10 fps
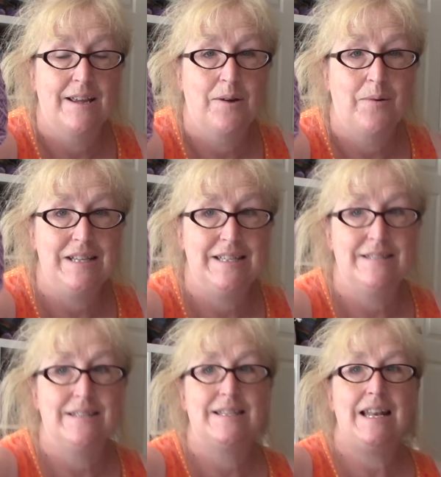which
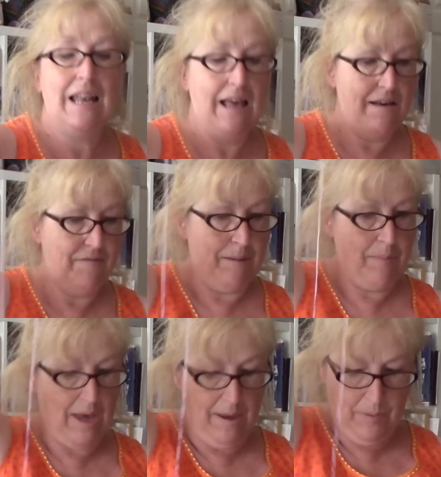is this lovely
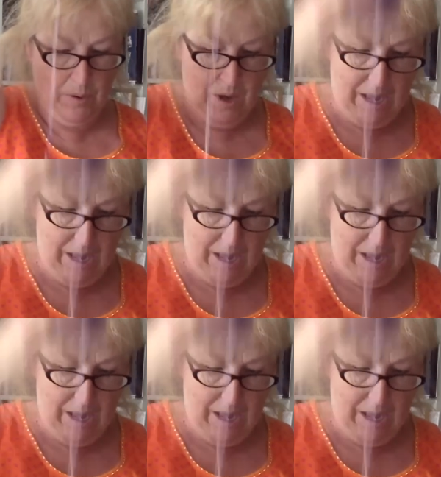purple.